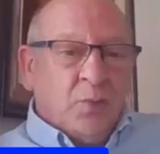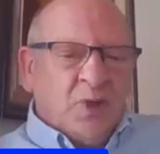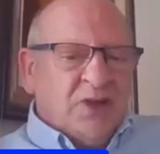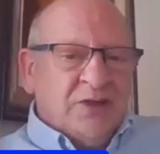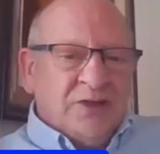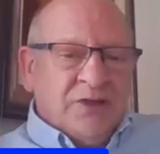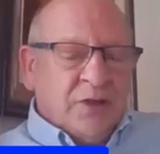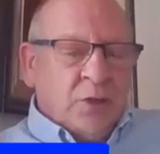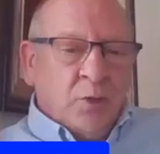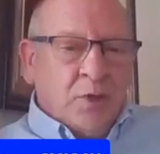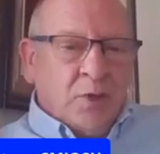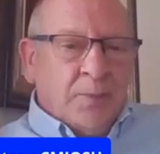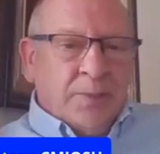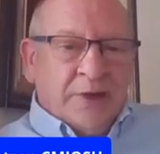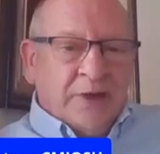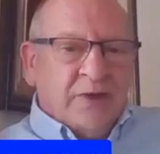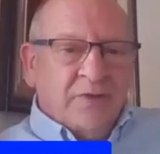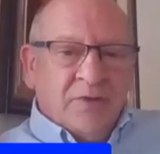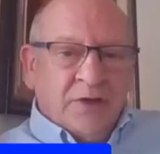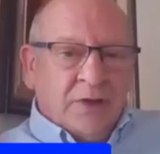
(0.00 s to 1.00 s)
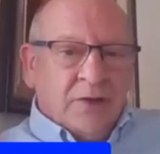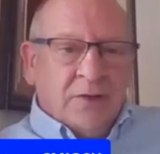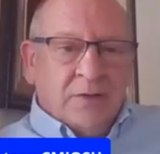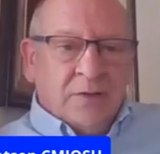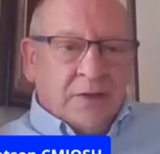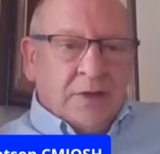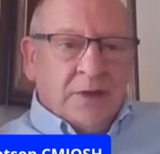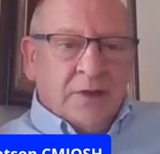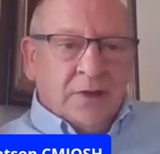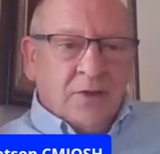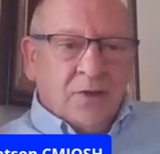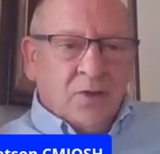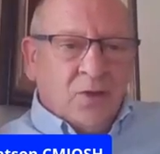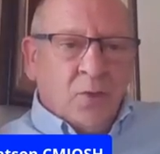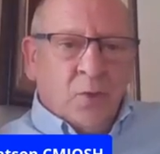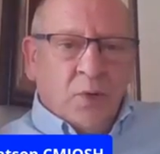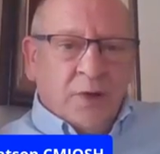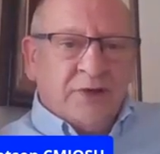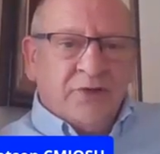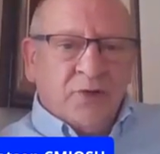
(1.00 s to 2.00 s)
We'll do a bit of a
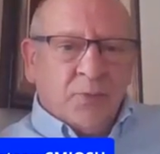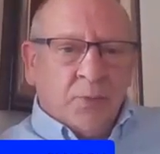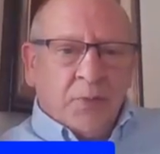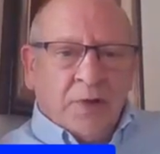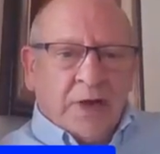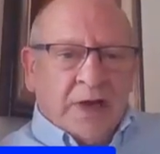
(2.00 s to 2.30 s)
quiz.